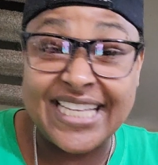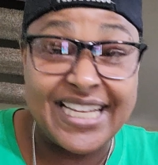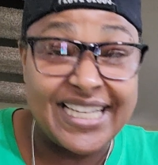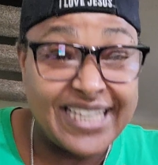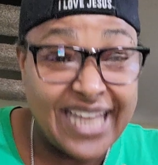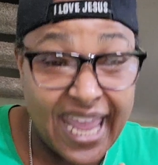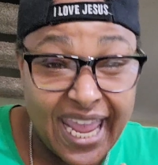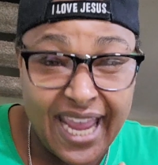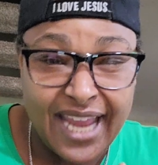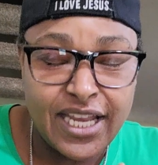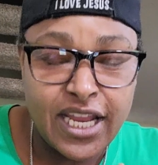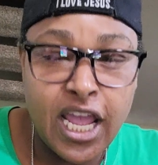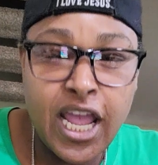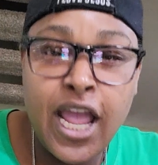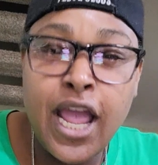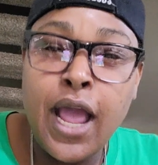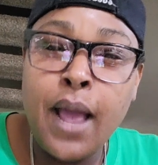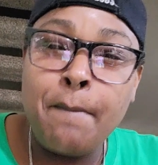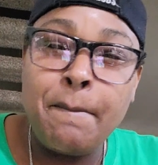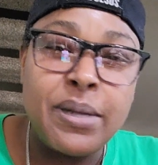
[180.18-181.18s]
to date.
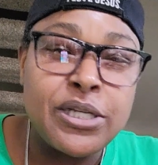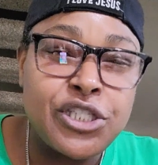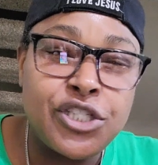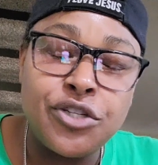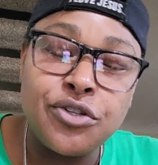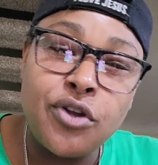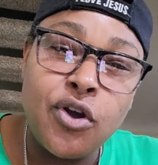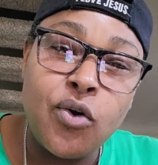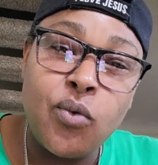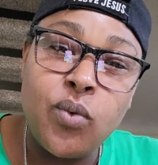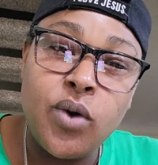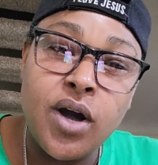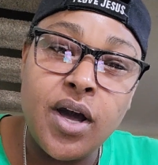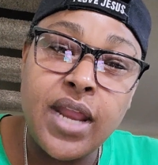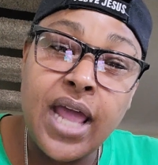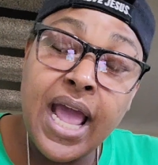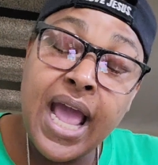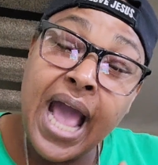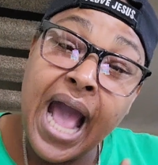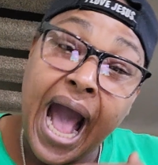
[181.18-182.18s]
But you know
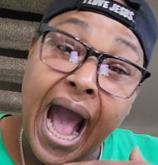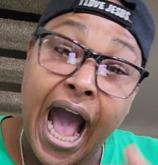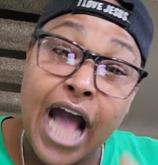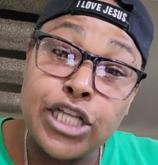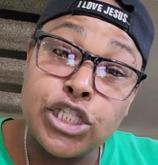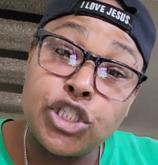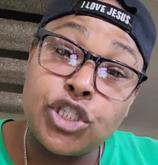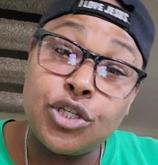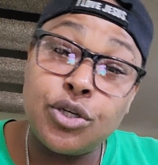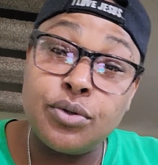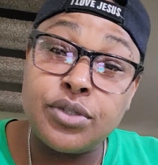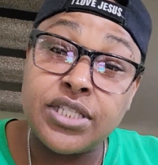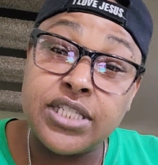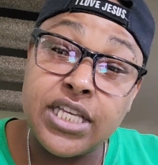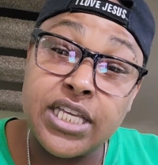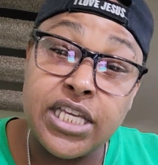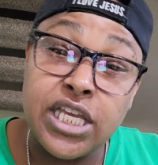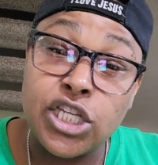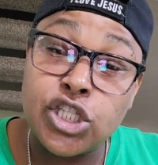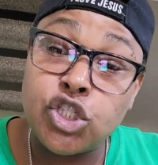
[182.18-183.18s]
what? I choose
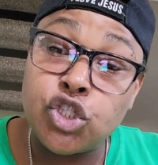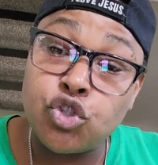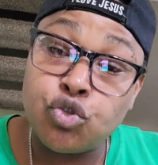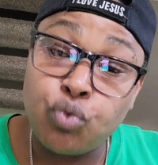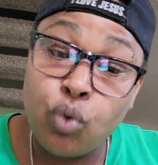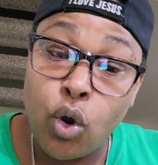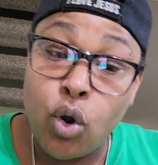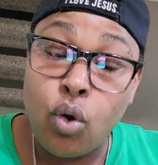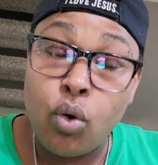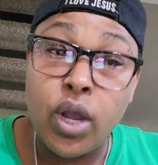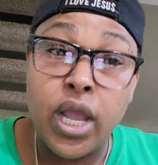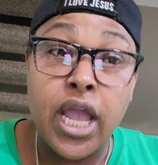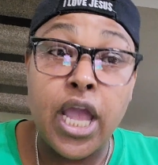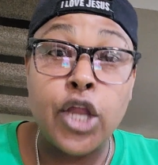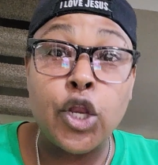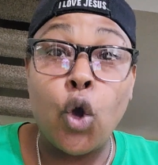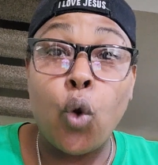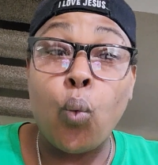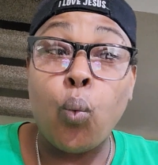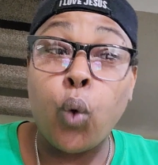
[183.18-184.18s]
to get strong
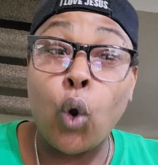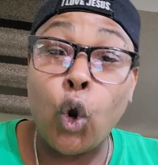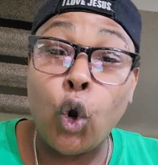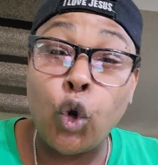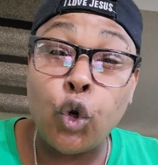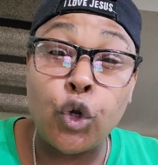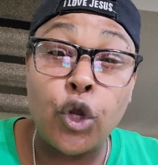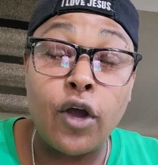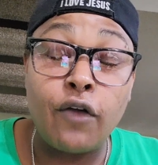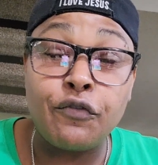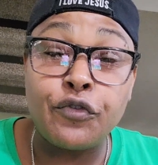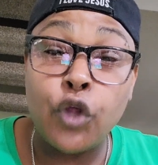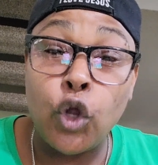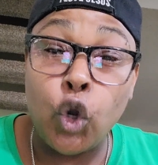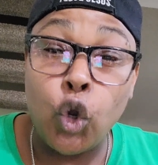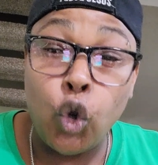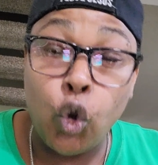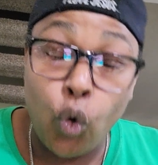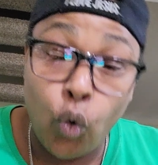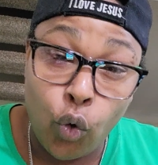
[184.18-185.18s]
in the word of the
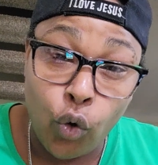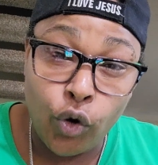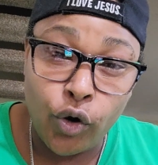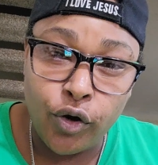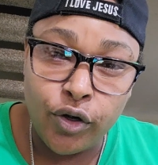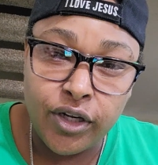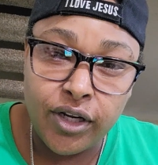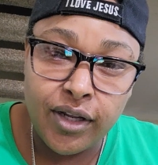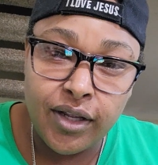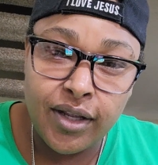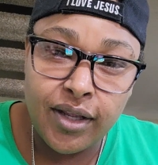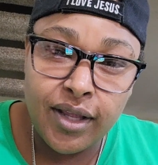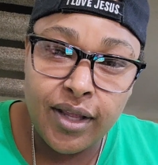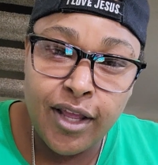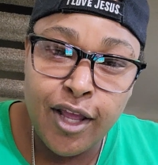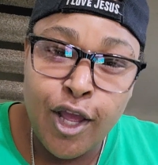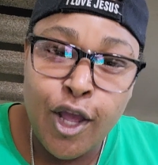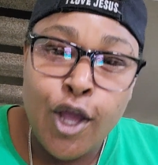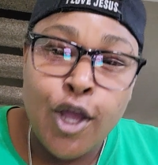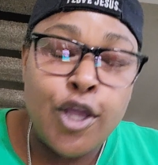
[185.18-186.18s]
Lord,
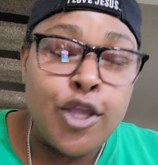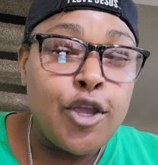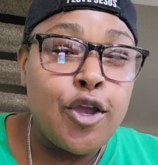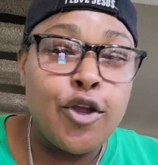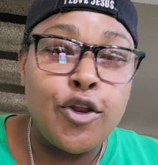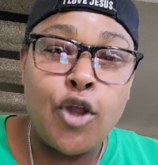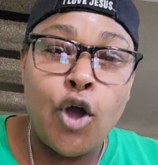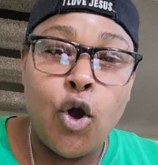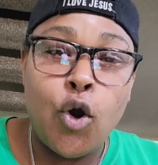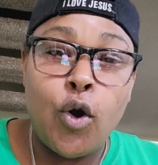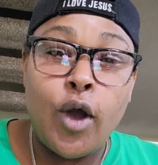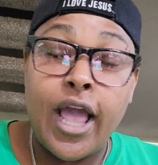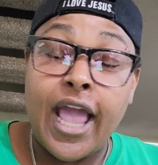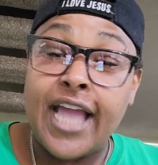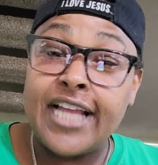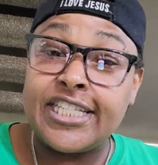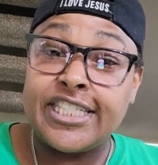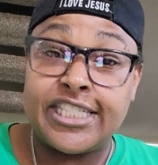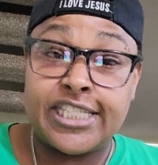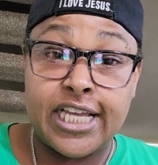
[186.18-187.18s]
you know,
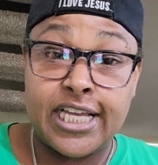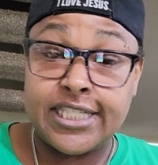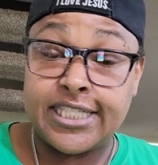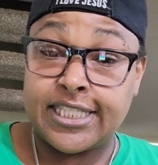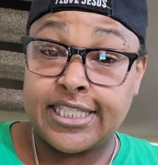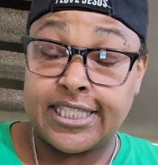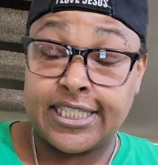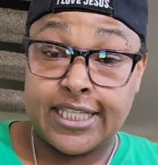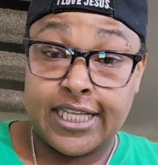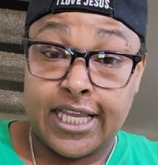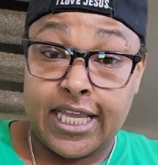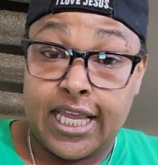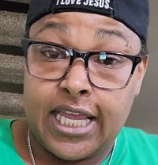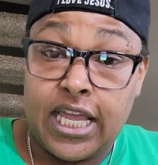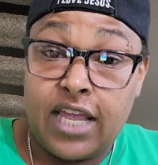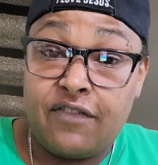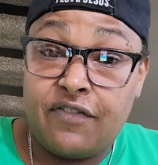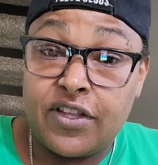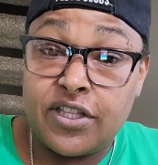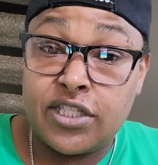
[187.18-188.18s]
and just
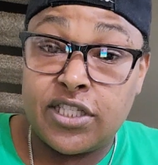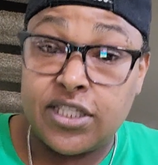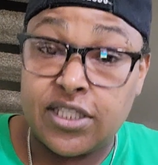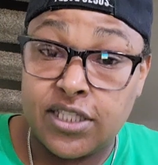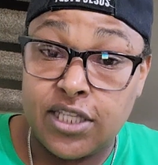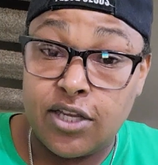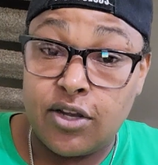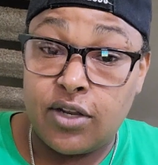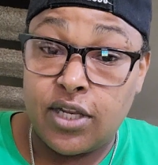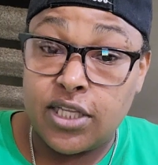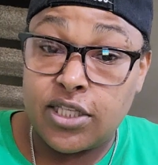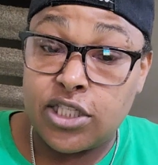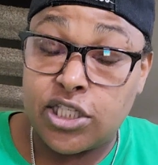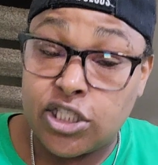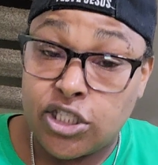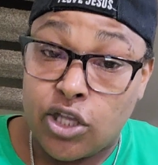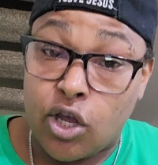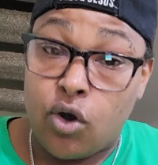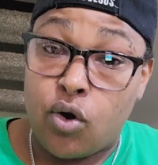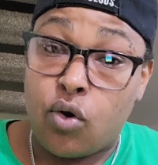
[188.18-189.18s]
even still and
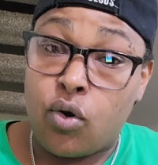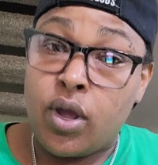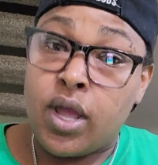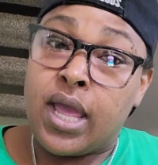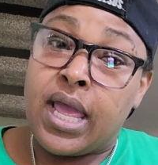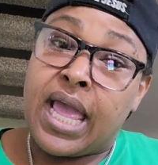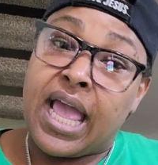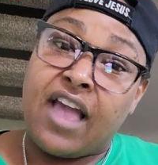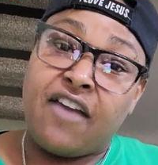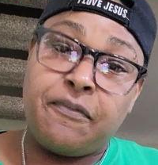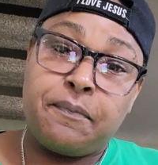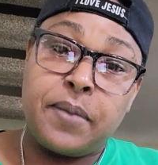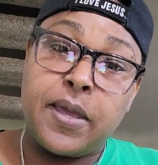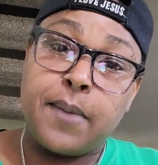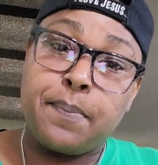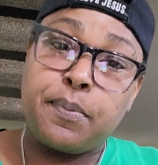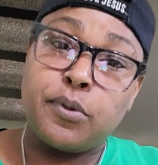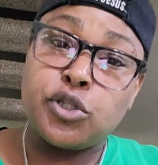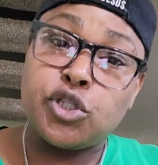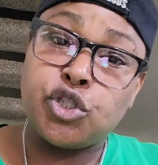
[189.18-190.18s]
so if
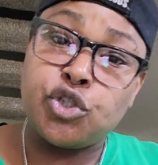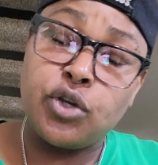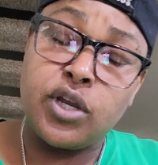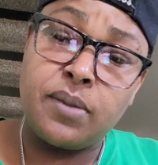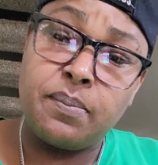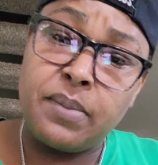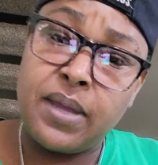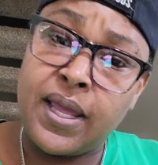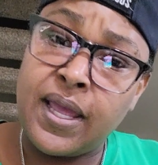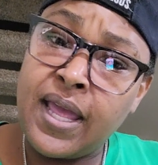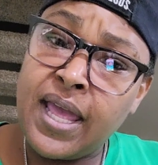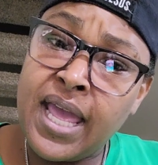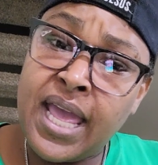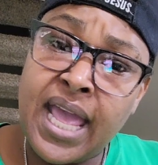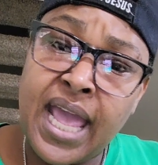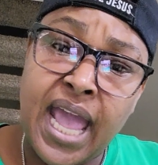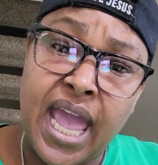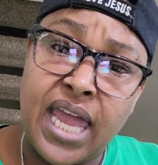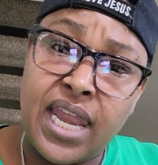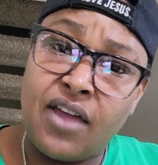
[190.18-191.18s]
people treat me
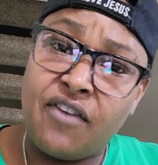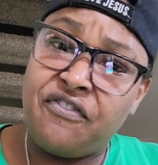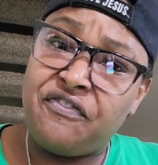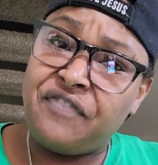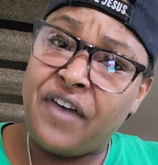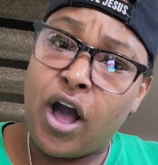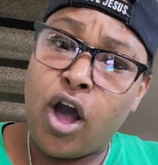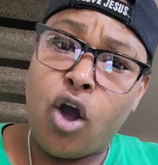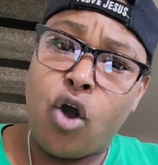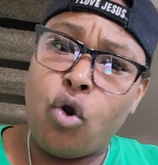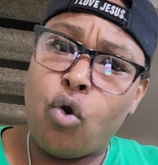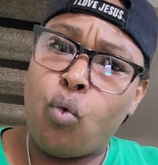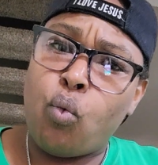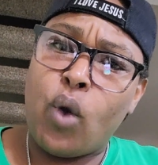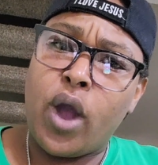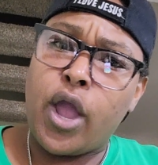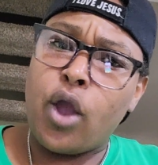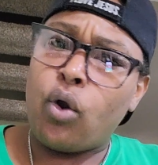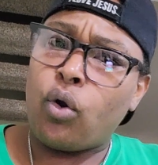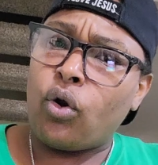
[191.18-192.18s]
in a foul
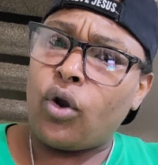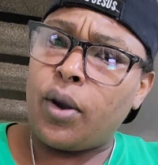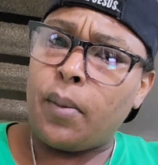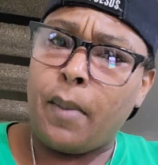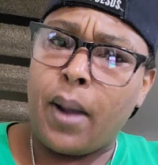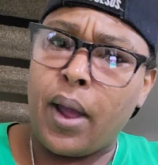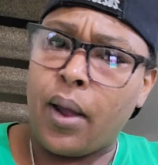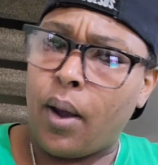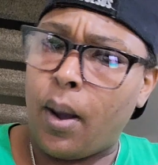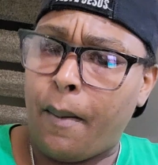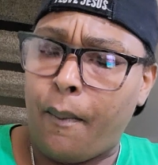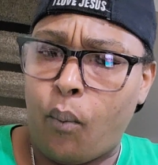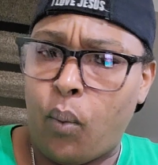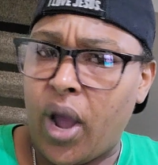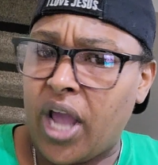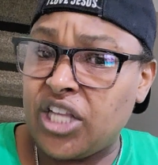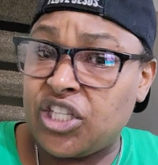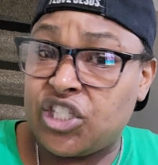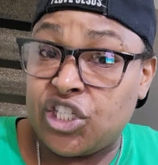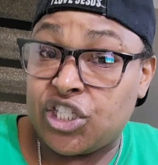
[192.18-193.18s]
way or a
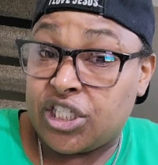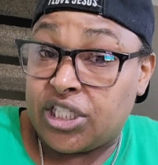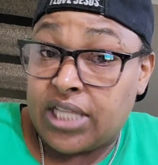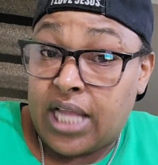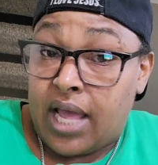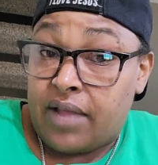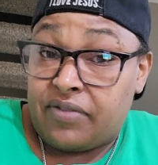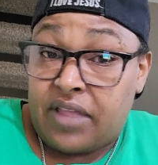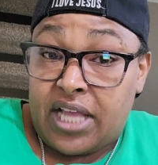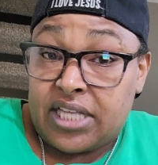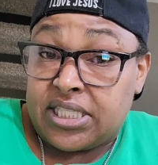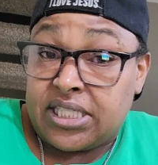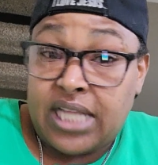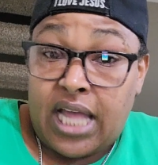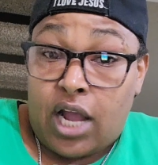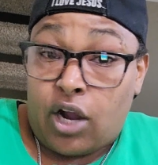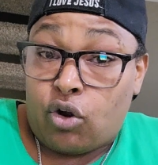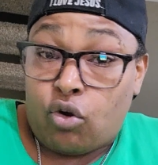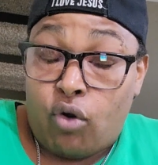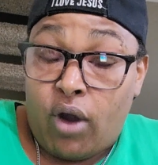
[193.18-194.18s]
way just not that's
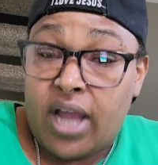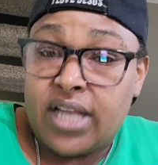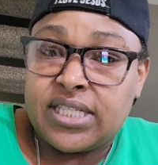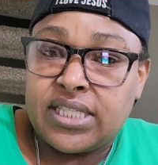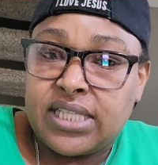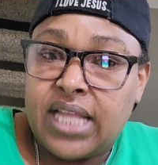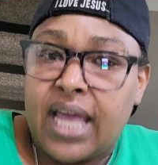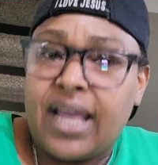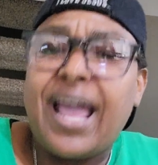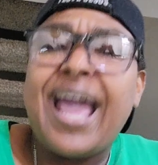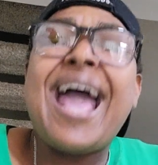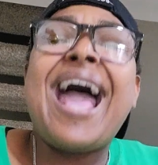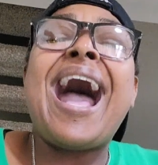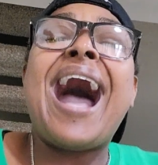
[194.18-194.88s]
not christ like